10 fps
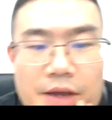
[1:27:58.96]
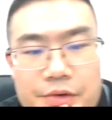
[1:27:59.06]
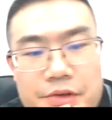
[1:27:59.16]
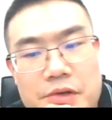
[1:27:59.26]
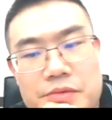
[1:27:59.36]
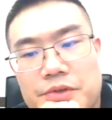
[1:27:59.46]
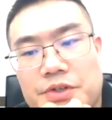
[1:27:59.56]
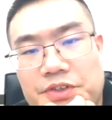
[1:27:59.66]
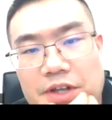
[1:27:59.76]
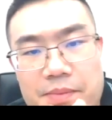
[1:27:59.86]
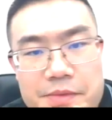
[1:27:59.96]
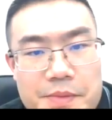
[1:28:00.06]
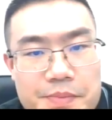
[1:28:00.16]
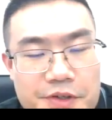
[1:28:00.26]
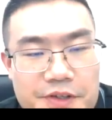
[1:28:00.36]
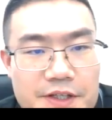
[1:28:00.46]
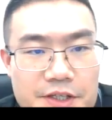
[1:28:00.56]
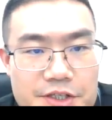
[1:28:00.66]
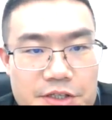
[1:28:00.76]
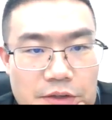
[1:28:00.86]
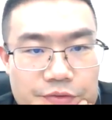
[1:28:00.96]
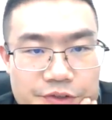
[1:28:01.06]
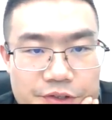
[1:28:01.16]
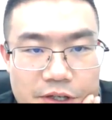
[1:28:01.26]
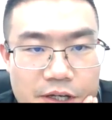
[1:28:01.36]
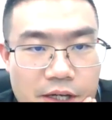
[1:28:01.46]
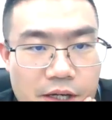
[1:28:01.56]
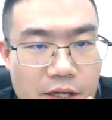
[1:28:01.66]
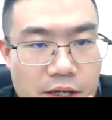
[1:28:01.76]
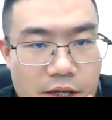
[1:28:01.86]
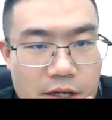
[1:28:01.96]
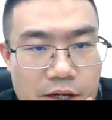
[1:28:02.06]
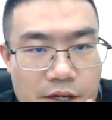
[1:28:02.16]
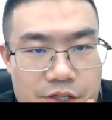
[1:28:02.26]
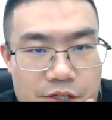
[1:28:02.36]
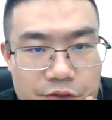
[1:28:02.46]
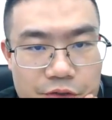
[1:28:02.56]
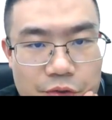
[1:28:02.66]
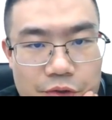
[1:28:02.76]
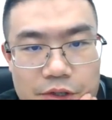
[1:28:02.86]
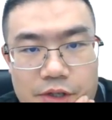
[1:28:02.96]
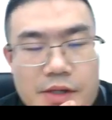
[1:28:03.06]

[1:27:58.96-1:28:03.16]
I will give you some presentation of the Asian installed